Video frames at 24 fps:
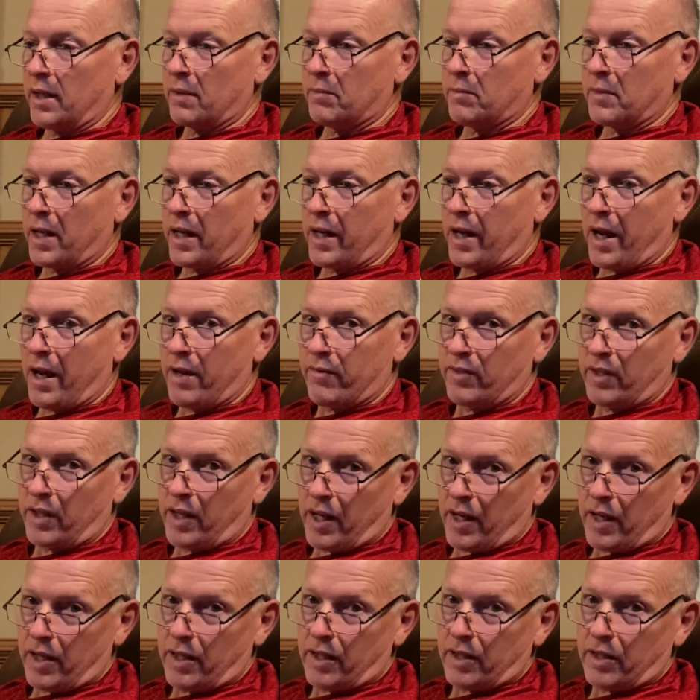I'm not
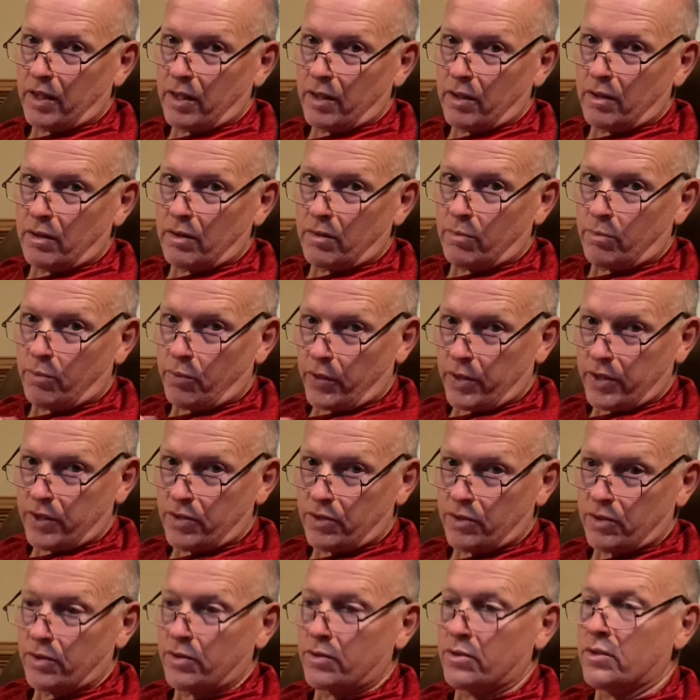advocating that
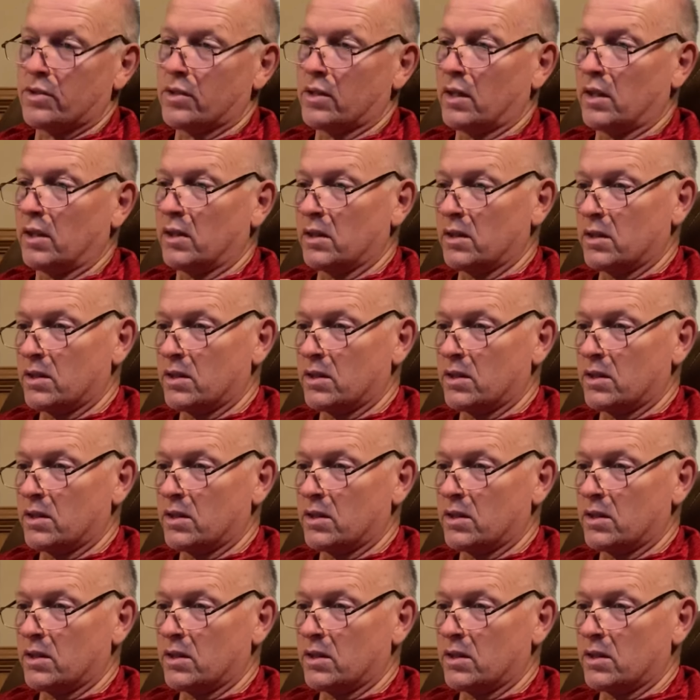preachers and